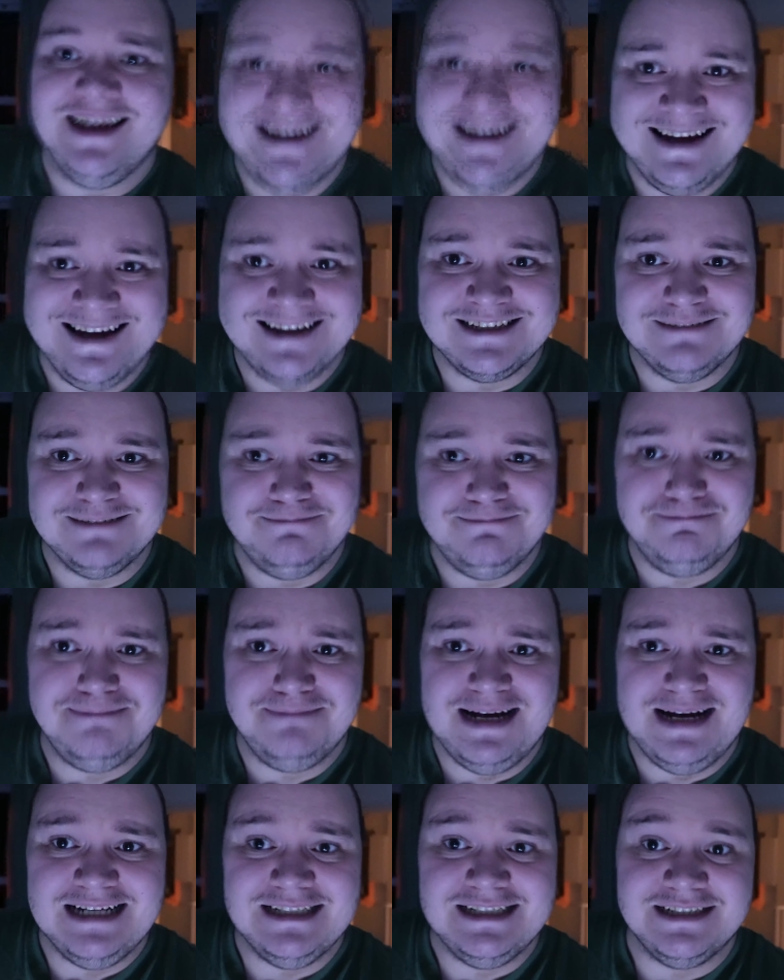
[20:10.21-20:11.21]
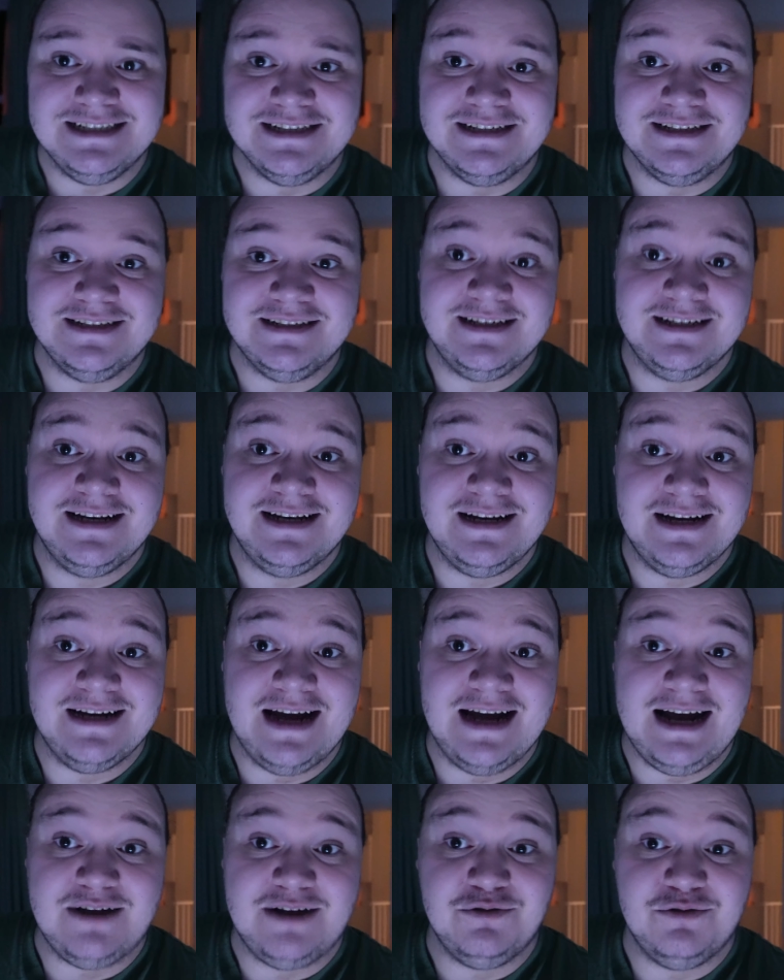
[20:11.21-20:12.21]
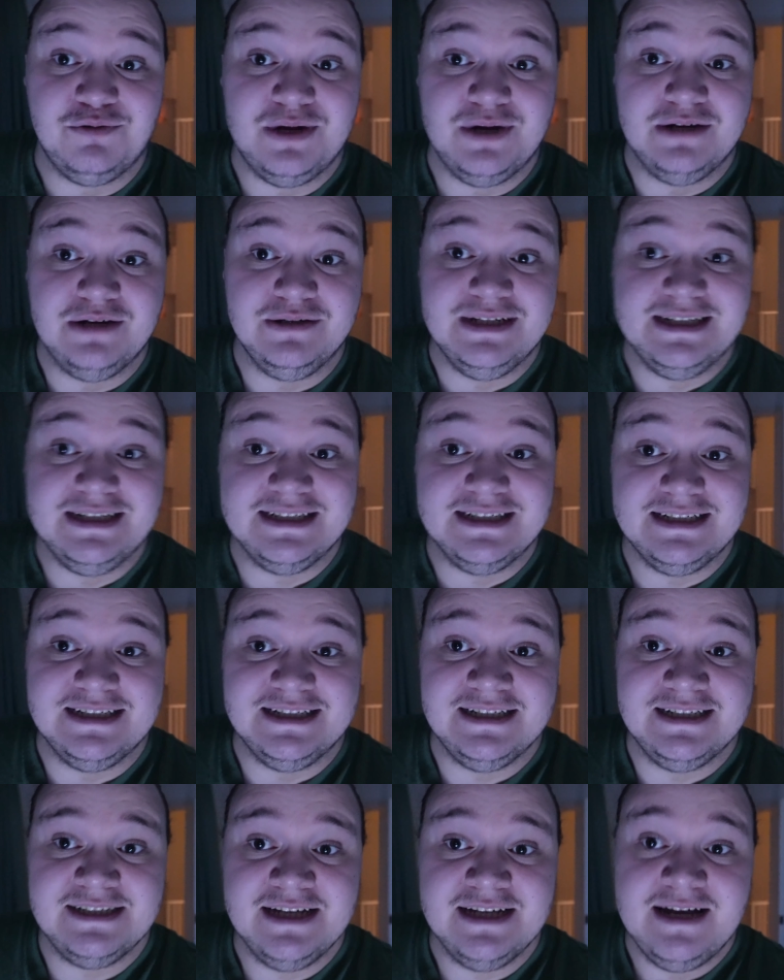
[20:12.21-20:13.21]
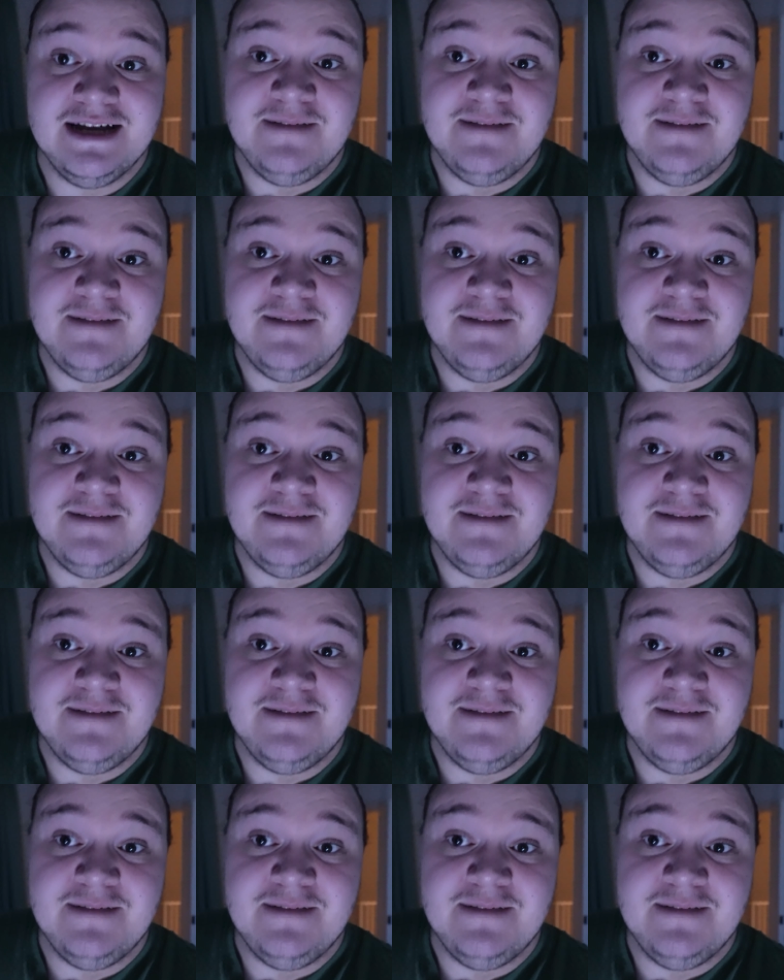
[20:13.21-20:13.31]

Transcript: It's amazing how well lit it is.